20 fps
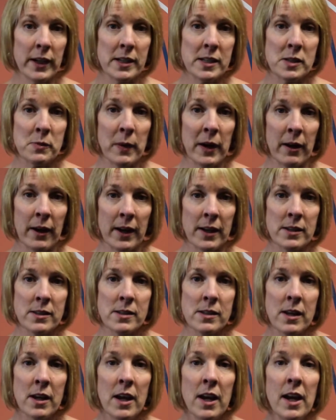
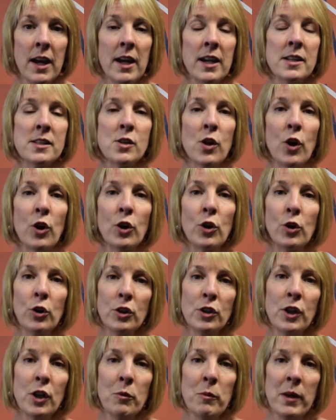experience. It's on
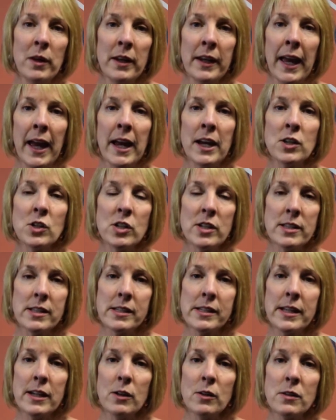good communication
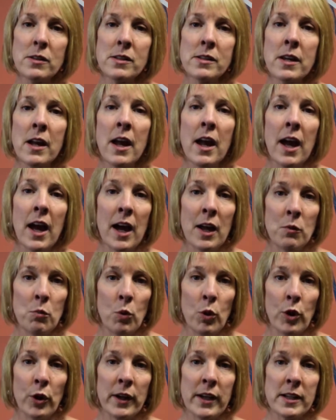skills and
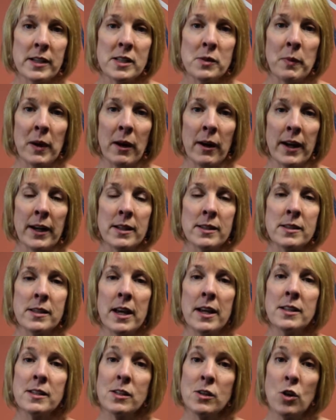work experience.
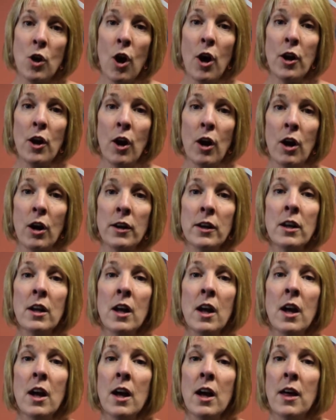It's not on
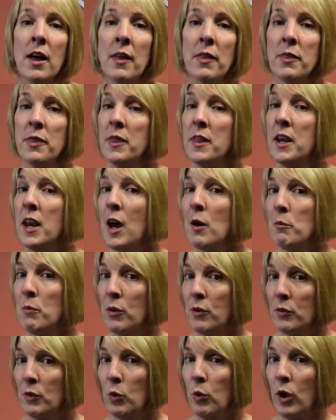the number
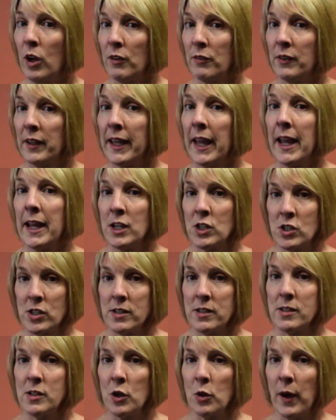of
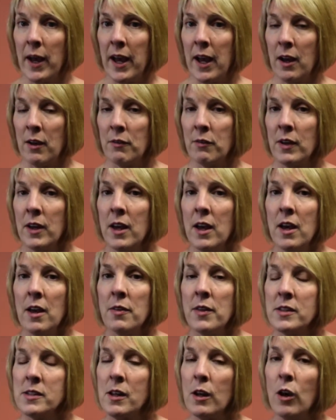qualifications you have.
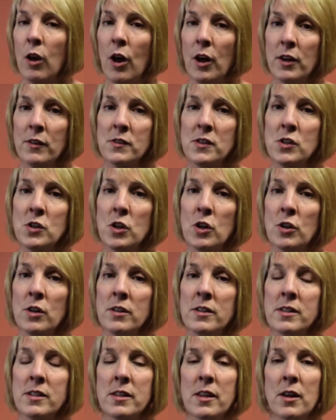There's a lot of
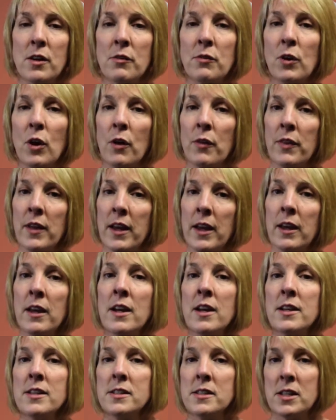students that have got their
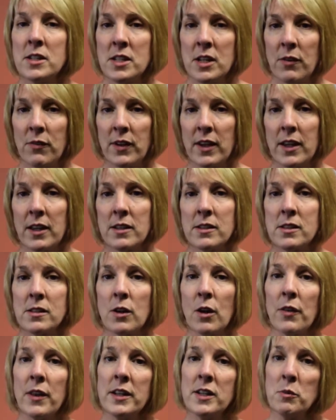certificates,
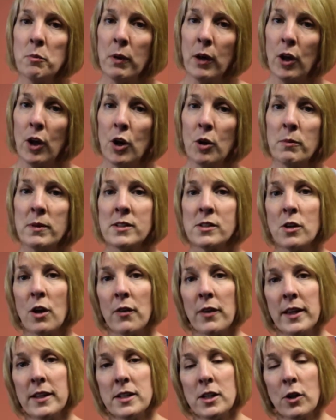got their diplomas, got
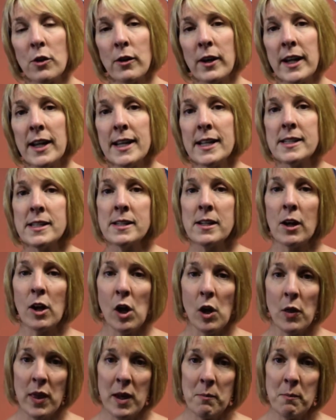their degrees, and they've
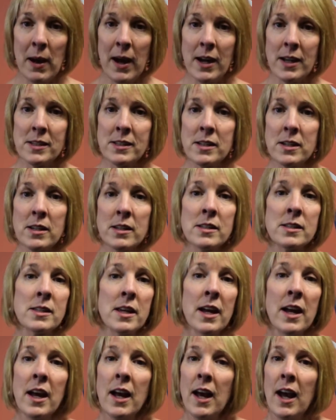got their masters,
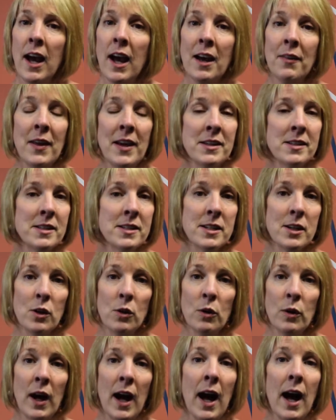and they
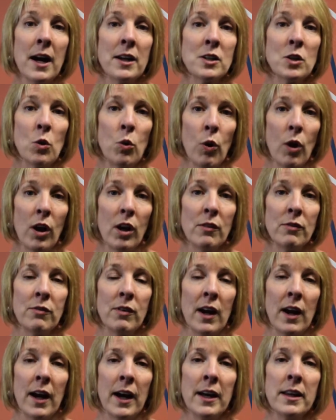still aren't
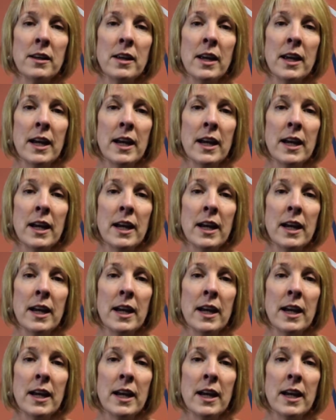qualified